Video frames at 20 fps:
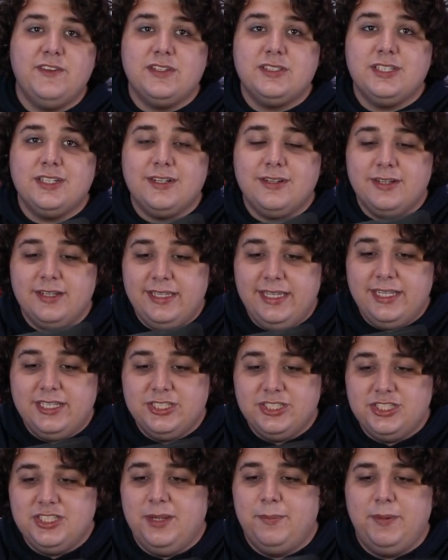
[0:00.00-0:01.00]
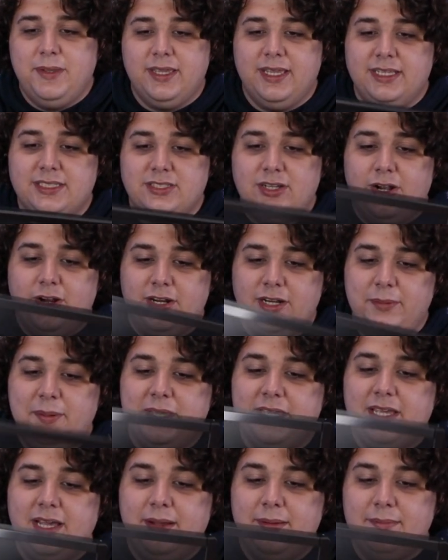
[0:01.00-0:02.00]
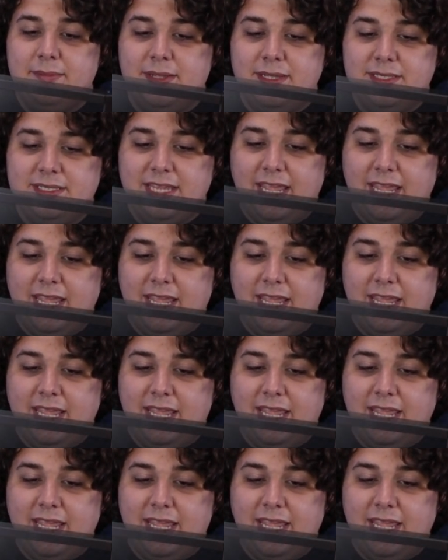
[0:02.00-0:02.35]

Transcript: filter in shipping has already become